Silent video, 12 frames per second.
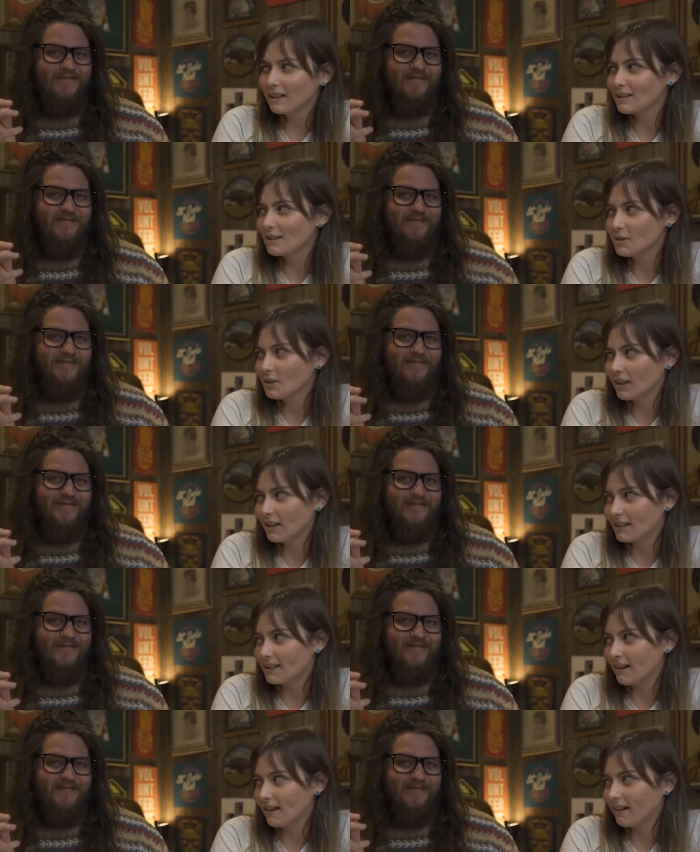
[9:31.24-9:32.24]
Speaker 1: that's such a good
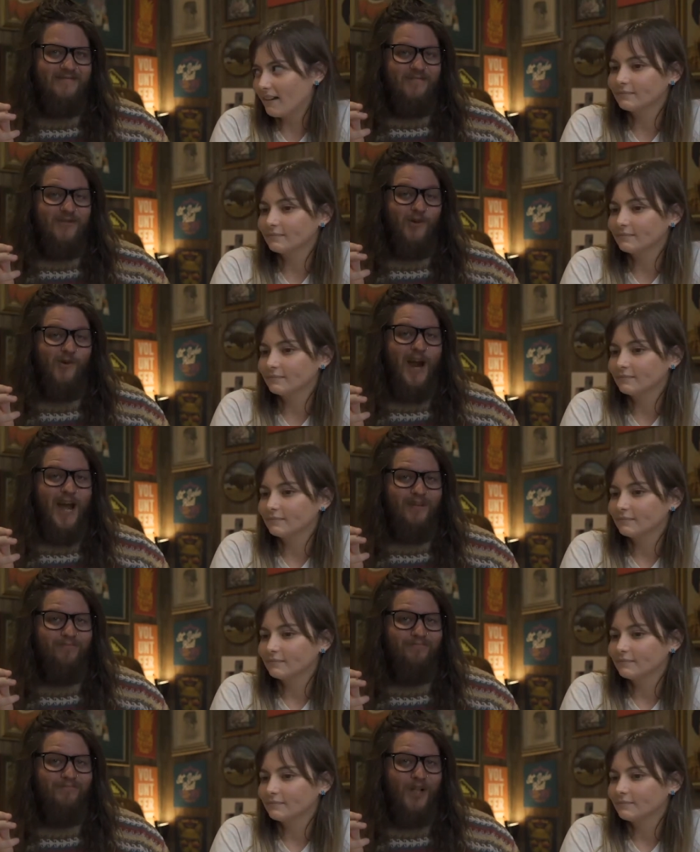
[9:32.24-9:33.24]
idea.
Speaker 2: You're
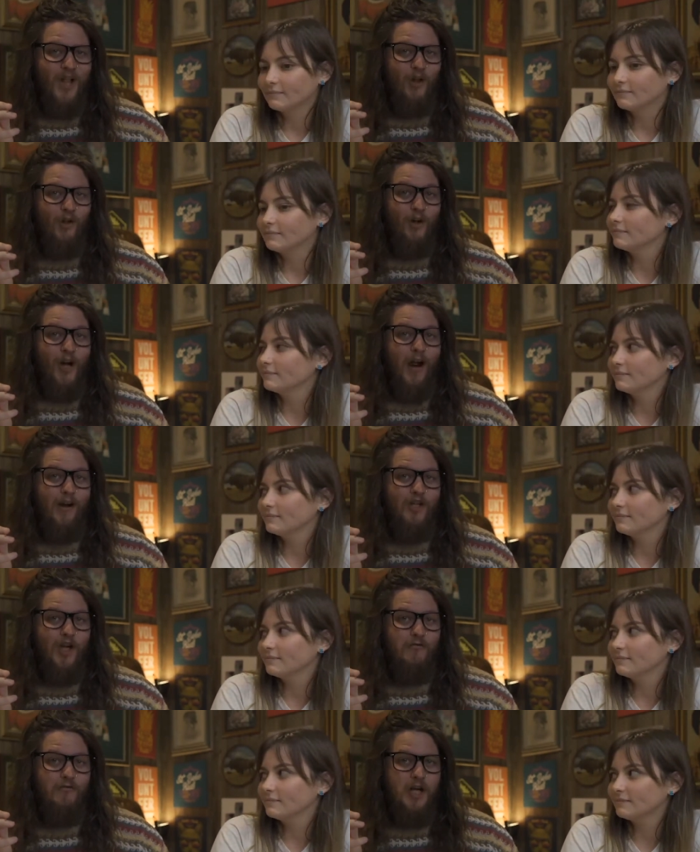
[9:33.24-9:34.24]
right. Learn how to
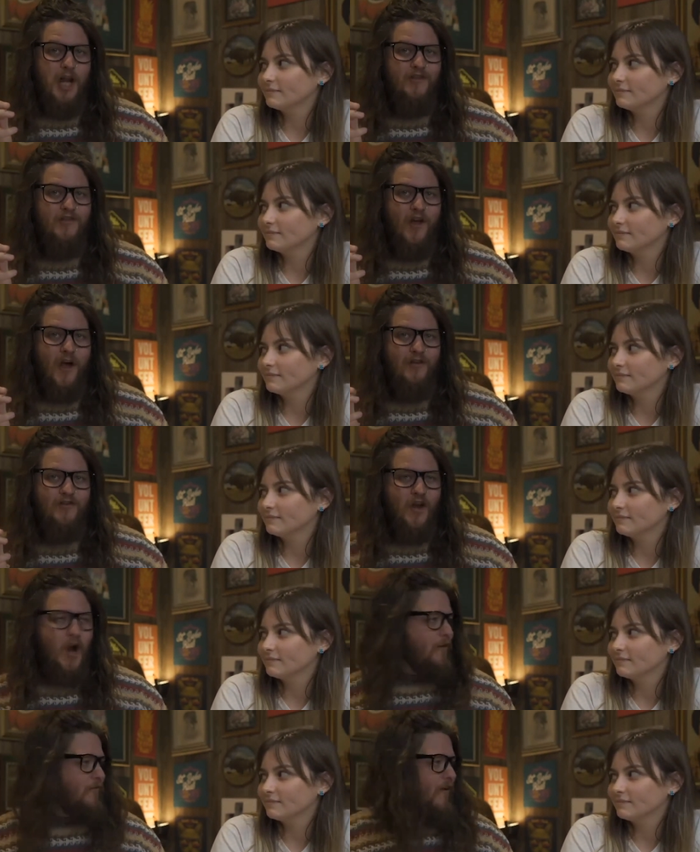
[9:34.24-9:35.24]
juggle chainsaws
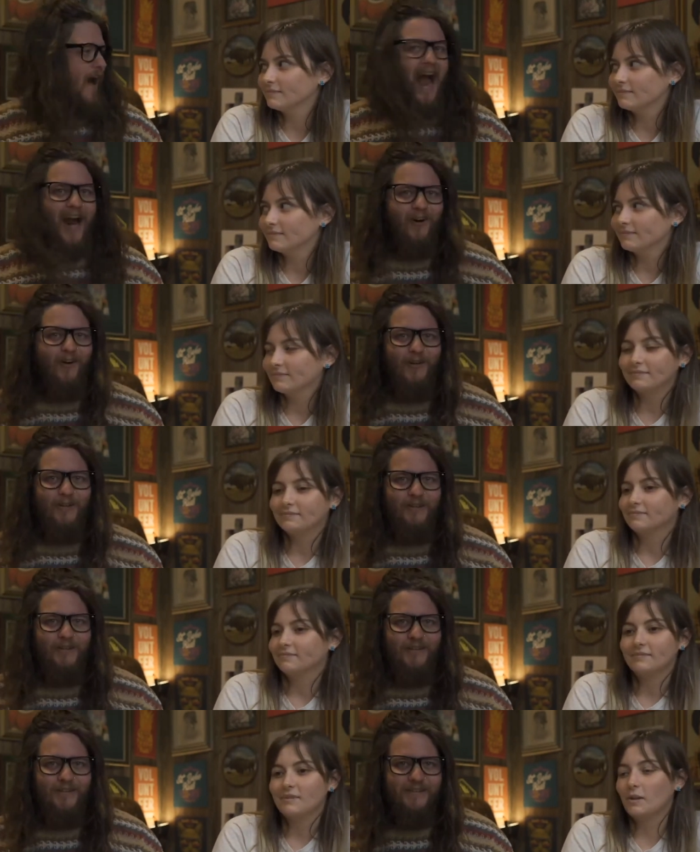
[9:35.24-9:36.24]
on fire!
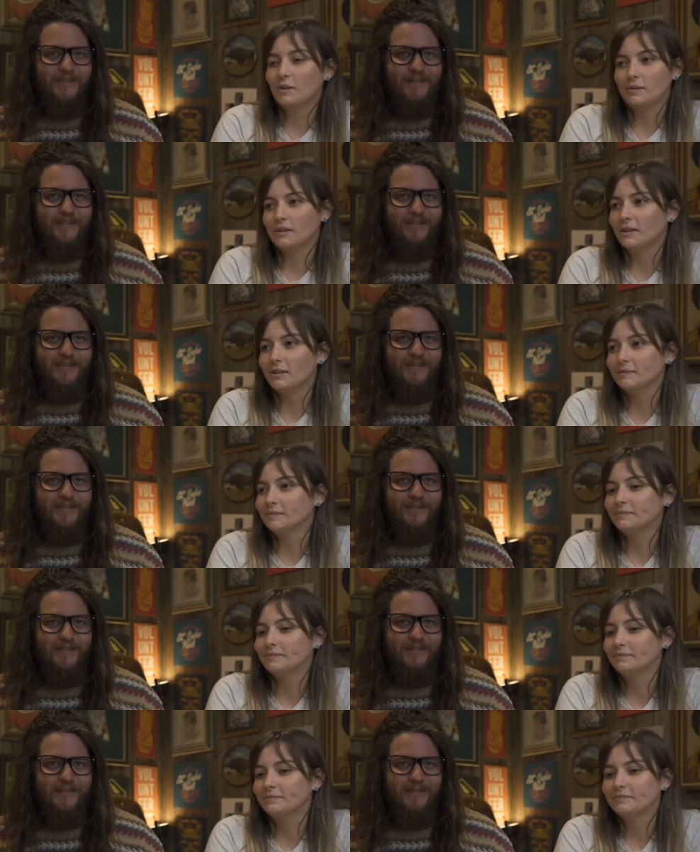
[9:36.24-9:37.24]
Speaker 1: Oh no.
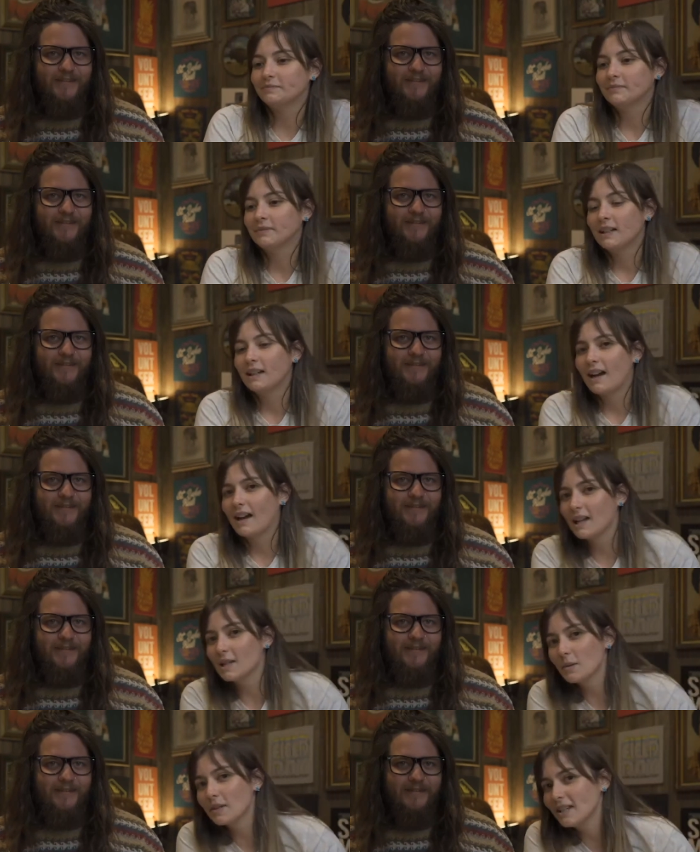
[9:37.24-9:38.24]
I
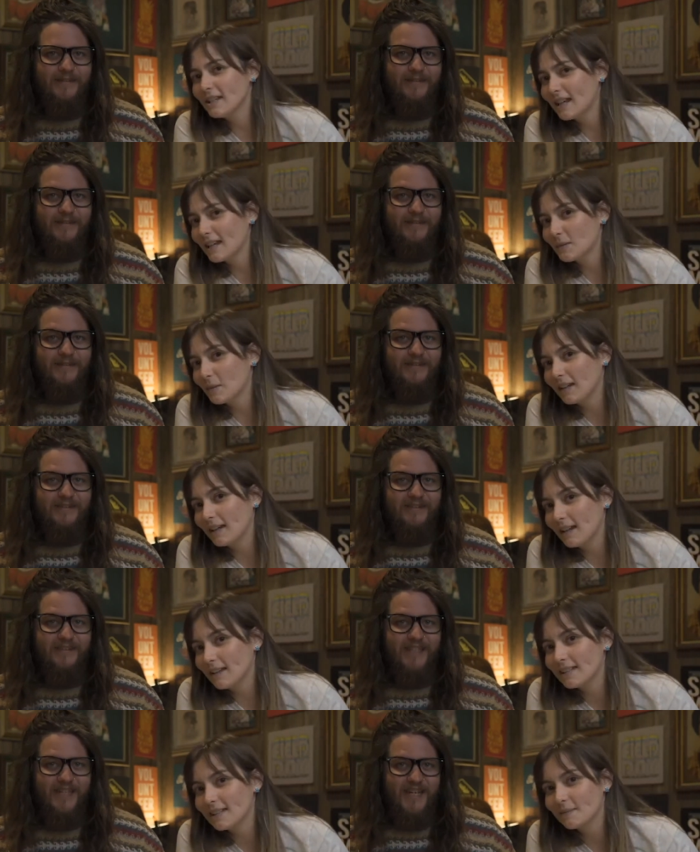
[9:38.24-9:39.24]
guess we'll see you next week,
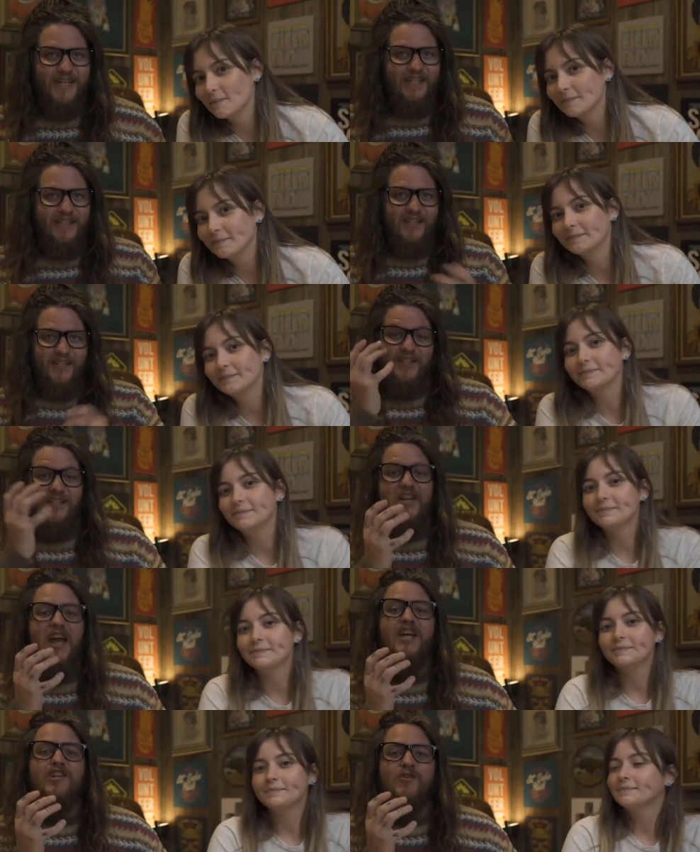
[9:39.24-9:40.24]
kids.
Speaker 2: It's
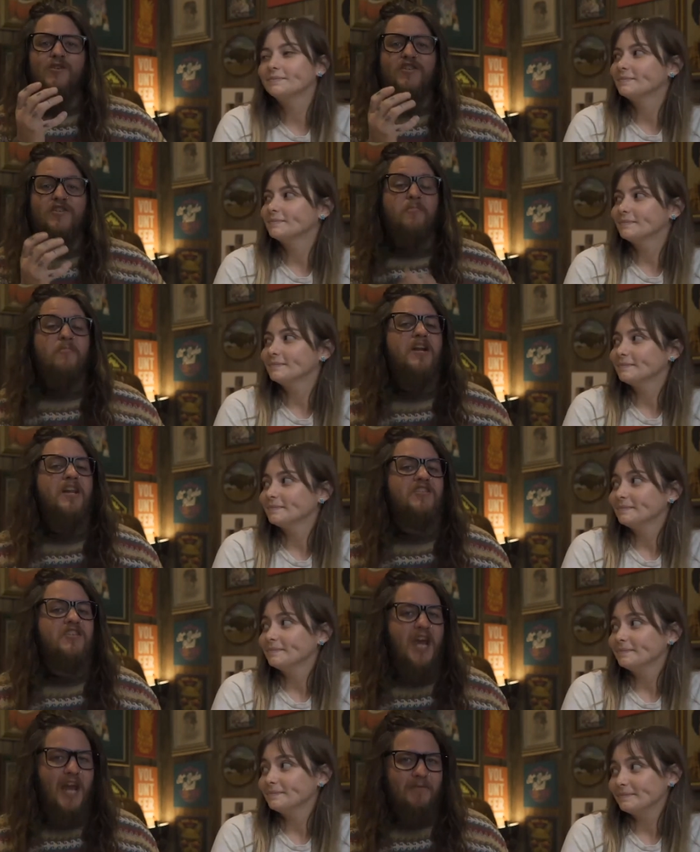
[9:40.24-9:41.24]
dangerous, but
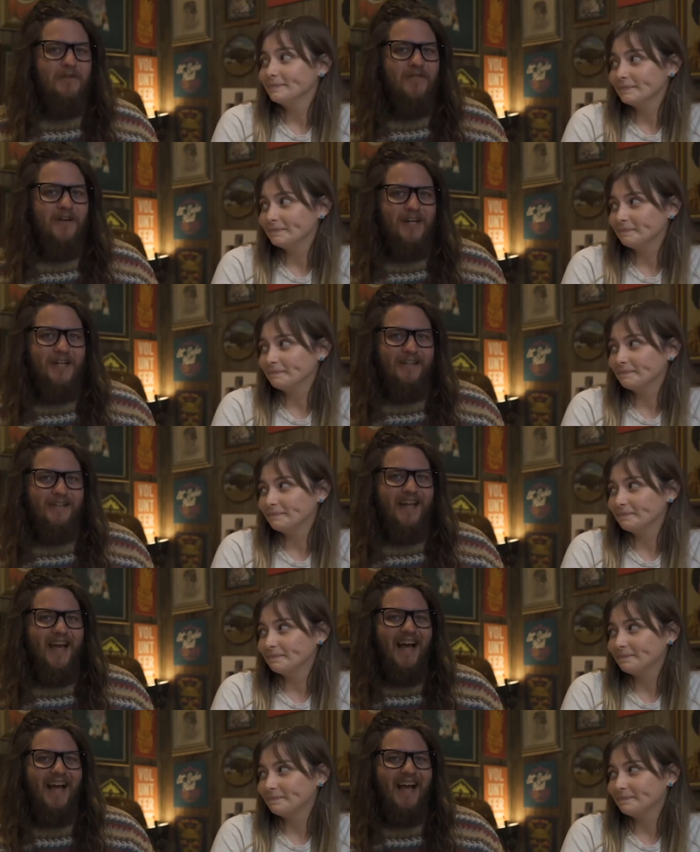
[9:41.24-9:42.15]
it's captivating.